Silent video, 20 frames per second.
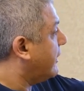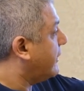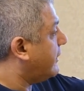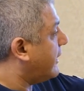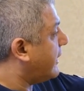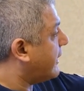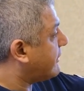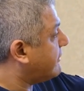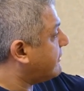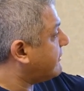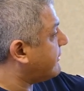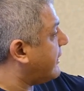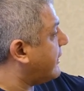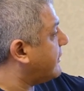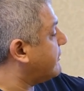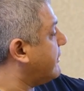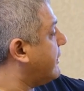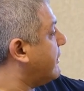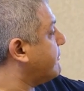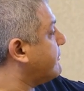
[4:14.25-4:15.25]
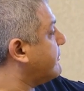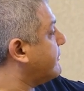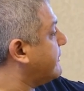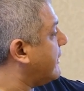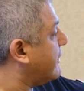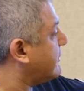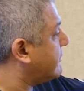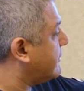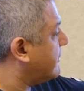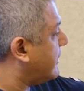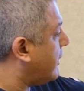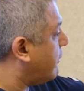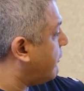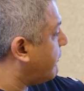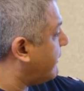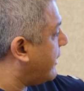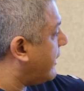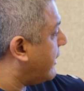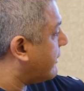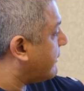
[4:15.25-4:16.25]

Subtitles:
like this, and just now we